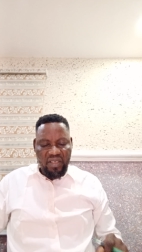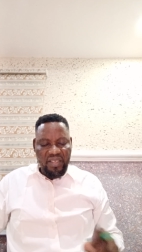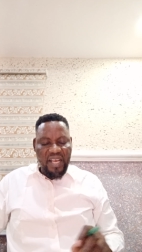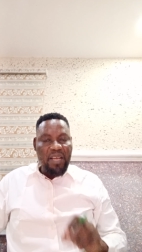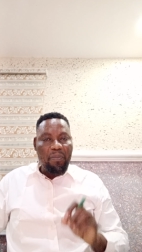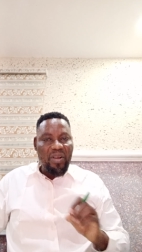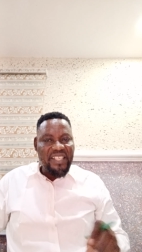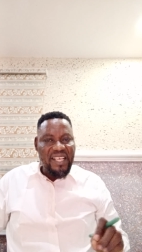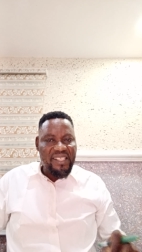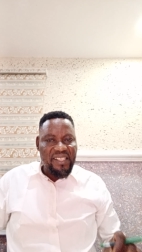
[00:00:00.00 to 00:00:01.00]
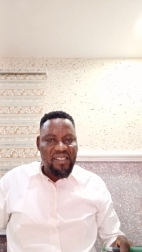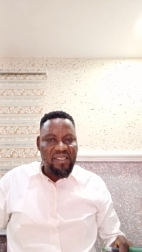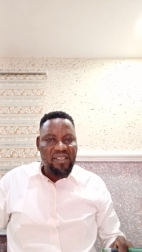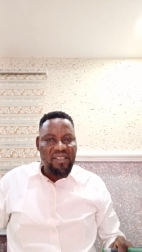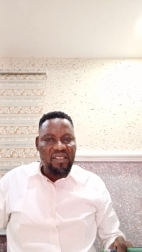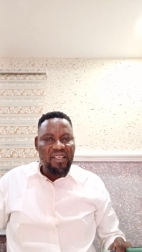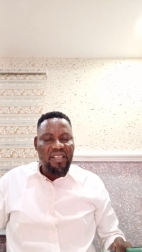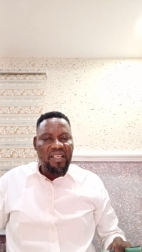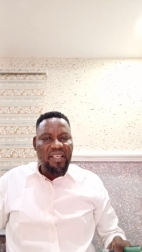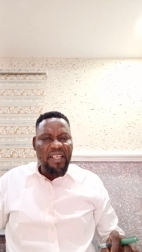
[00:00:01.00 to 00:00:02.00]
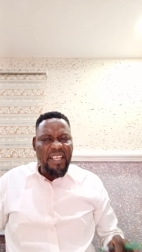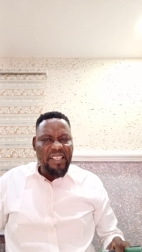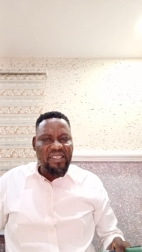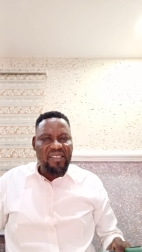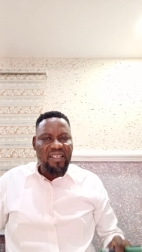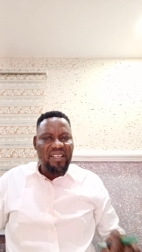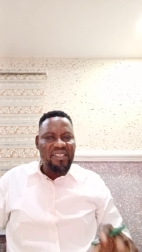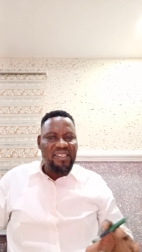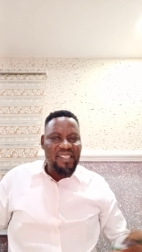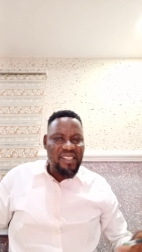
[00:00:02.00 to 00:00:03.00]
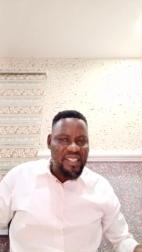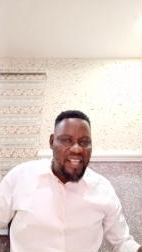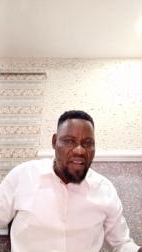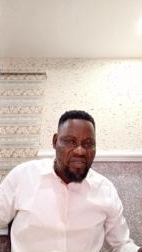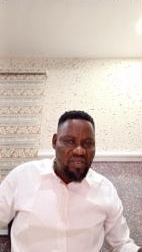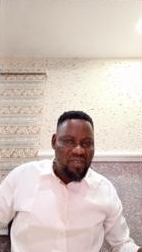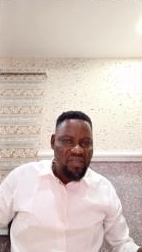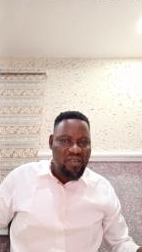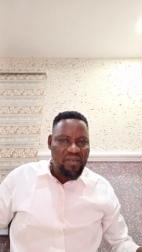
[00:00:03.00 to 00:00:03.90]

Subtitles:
Then the purchases is 60,000.